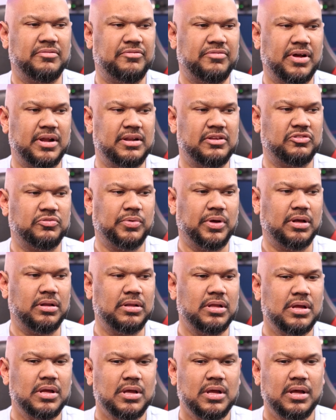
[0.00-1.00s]
the front as
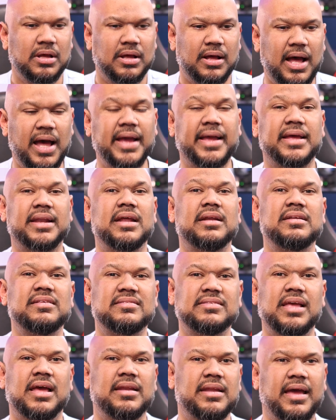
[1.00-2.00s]
well. I can
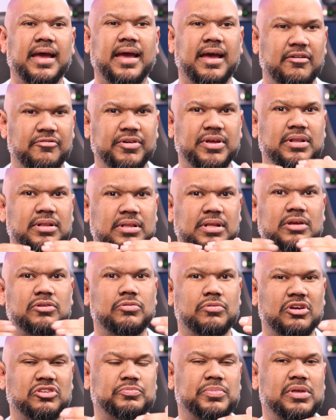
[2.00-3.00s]
understand having the
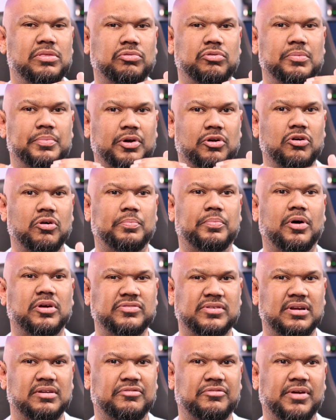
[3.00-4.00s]
USB 3.0
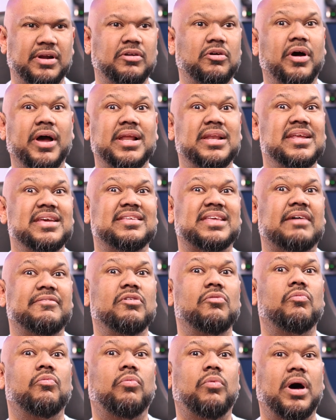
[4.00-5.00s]
ports at the front or at least
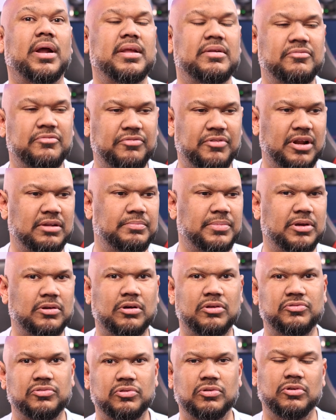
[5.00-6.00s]
having one in front
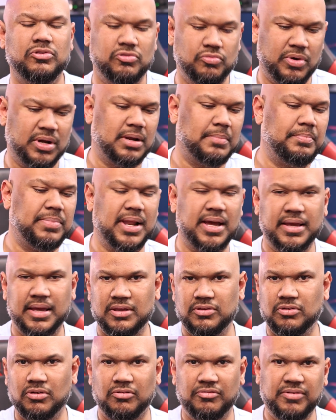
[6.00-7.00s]
because you know you want to plug
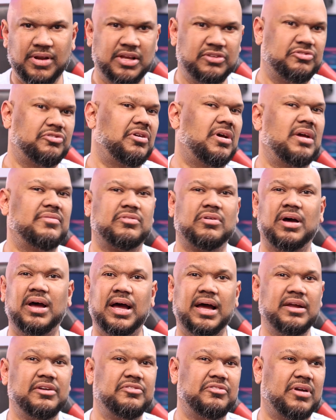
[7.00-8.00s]
in your flash drives or
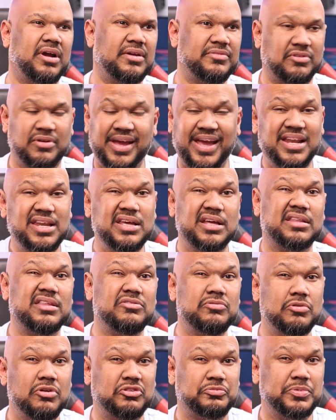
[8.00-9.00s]
hard drives or any other
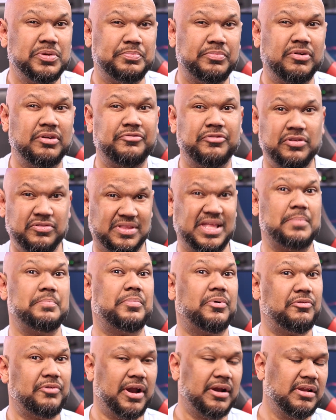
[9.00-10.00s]
USB peripherals
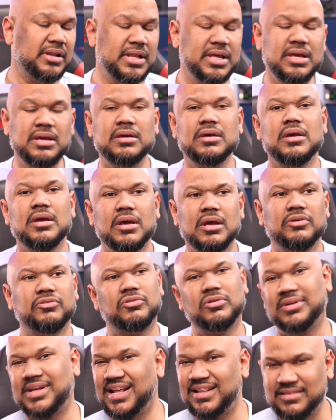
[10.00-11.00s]
temporarily.
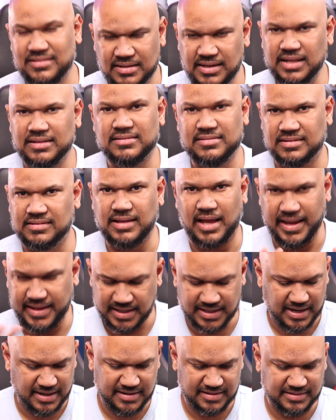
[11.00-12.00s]
So that's that's I
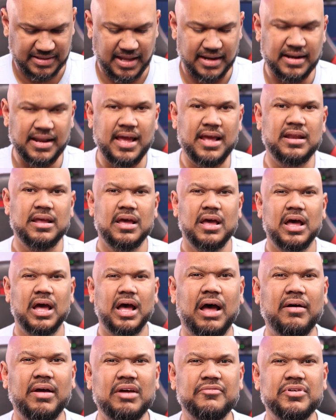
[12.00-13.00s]
can understand that.
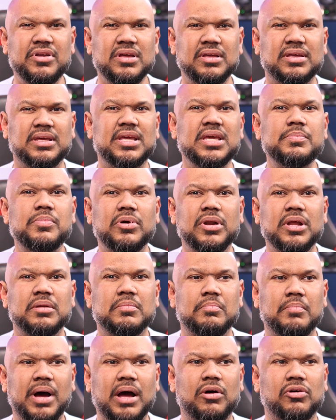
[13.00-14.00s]
However, the keyboard
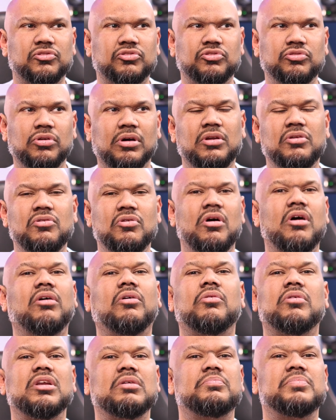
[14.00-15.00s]
and mouse, you are
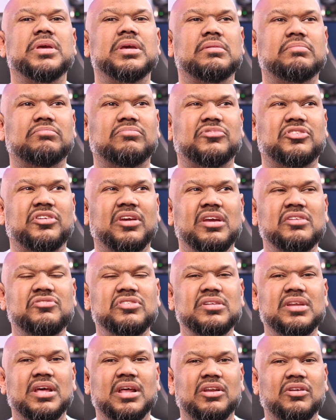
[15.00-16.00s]
not going to be
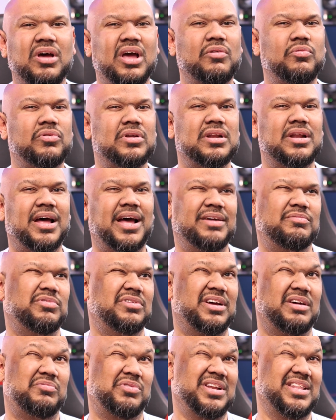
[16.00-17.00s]
changing that a lot. I wouldn't I
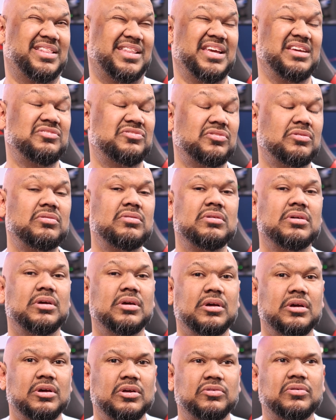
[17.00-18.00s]
would I wouldn't think so.
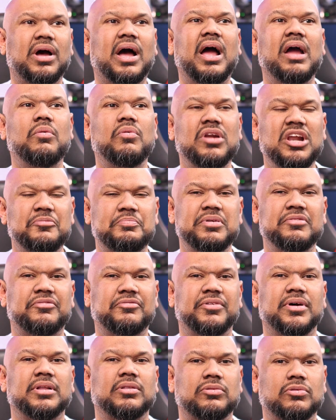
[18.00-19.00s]
So I would have
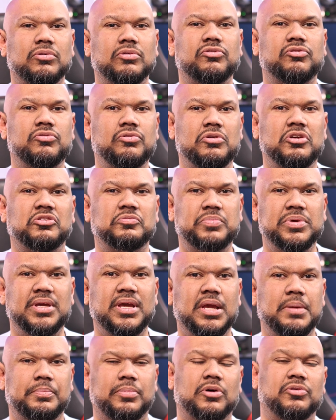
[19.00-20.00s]
preferred those
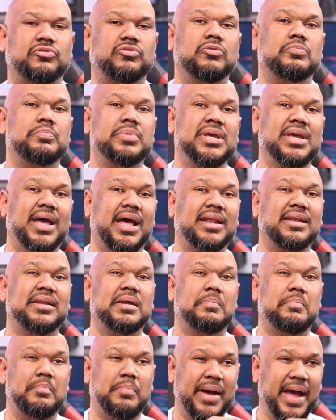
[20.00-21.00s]
USB A ports to be at
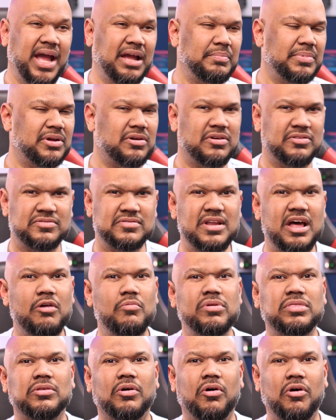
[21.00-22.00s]
the back because now
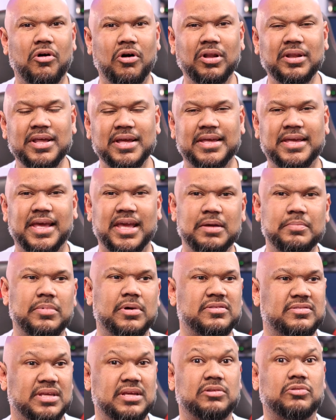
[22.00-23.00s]
with all the
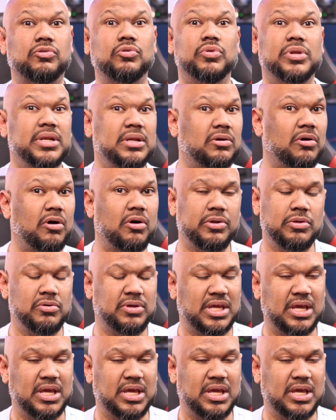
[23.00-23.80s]
cables, including the audio